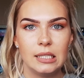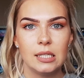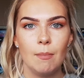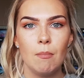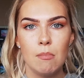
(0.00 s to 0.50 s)

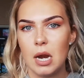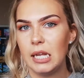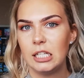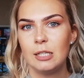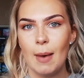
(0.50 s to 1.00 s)
some
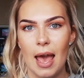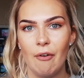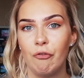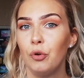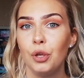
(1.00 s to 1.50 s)
money spare
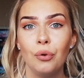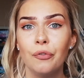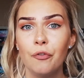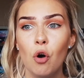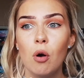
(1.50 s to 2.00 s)
for
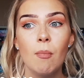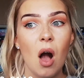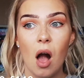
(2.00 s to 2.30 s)
uniform.